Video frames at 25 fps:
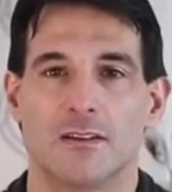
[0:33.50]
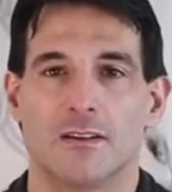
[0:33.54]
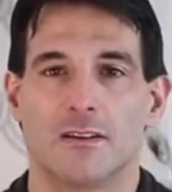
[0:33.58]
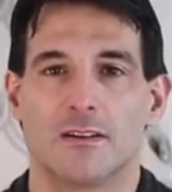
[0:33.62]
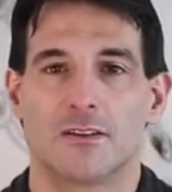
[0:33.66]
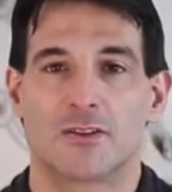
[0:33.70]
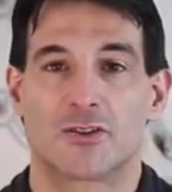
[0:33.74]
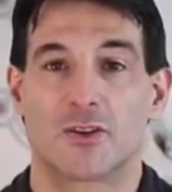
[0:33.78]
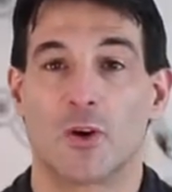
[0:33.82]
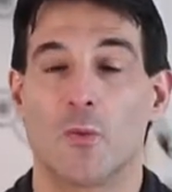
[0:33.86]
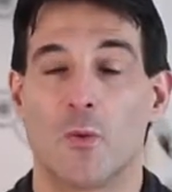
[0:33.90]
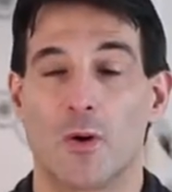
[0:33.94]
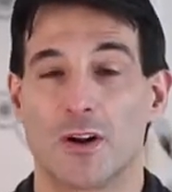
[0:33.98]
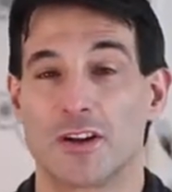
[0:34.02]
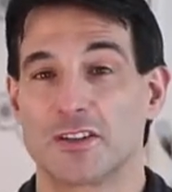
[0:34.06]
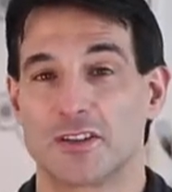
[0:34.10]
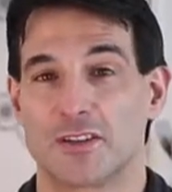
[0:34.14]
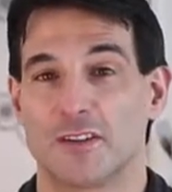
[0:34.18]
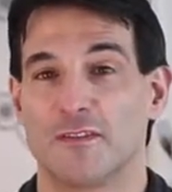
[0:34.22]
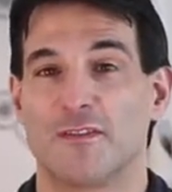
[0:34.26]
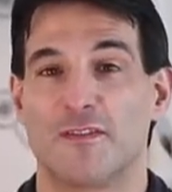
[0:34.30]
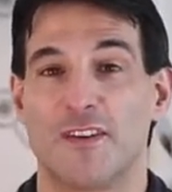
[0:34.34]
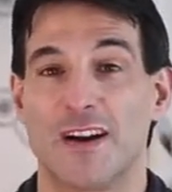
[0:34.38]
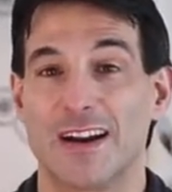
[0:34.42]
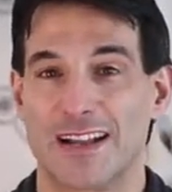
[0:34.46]
So what is
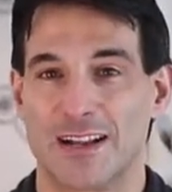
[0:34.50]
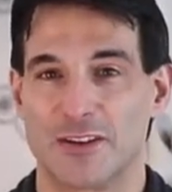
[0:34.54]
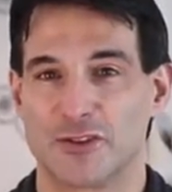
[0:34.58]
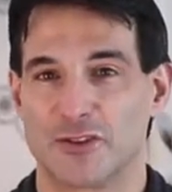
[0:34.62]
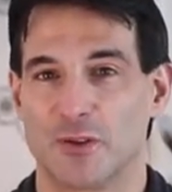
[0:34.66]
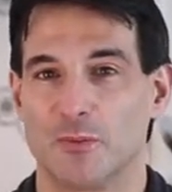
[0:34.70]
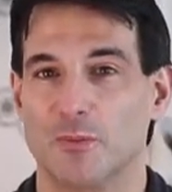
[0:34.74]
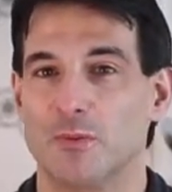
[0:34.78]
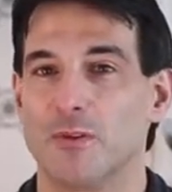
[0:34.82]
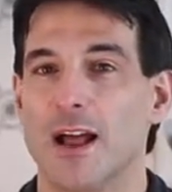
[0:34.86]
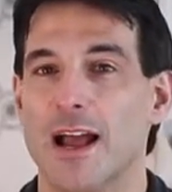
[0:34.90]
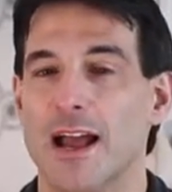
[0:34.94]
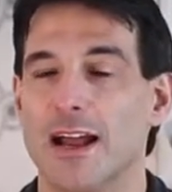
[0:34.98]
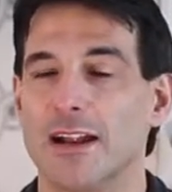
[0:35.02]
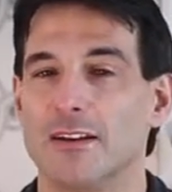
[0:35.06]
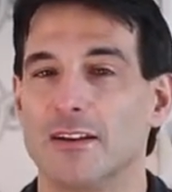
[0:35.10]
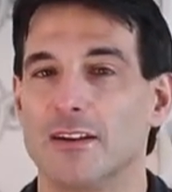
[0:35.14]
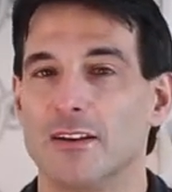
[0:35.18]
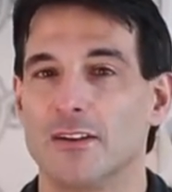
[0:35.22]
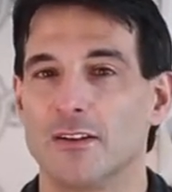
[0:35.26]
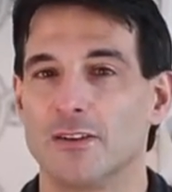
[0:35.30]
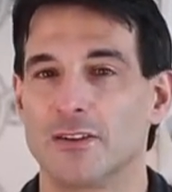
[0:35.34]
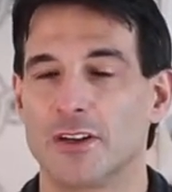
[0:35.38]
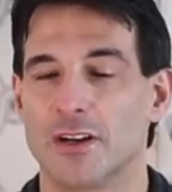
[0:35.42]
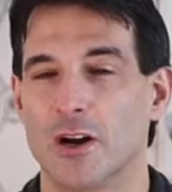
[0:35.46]
a financial plan?
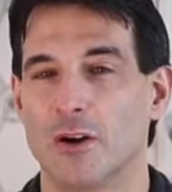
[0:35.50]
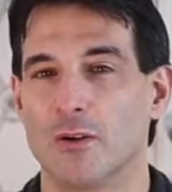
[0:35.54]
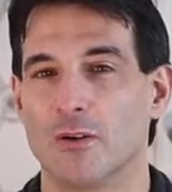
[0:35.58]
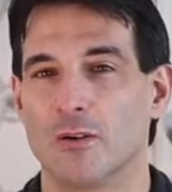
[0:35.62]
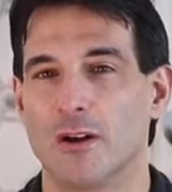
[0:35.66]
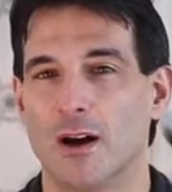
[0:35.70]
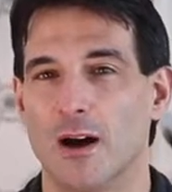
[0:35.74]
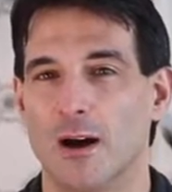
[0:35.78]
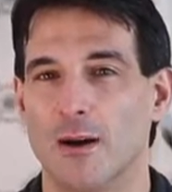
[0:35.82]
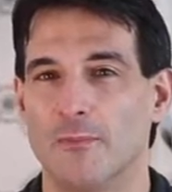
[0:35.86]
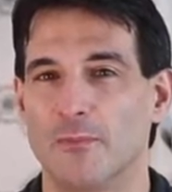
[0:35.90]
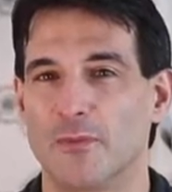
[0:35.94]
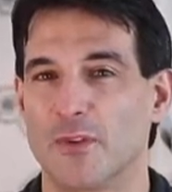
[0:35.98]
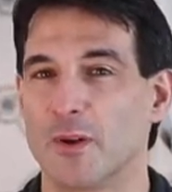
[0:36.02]
You know,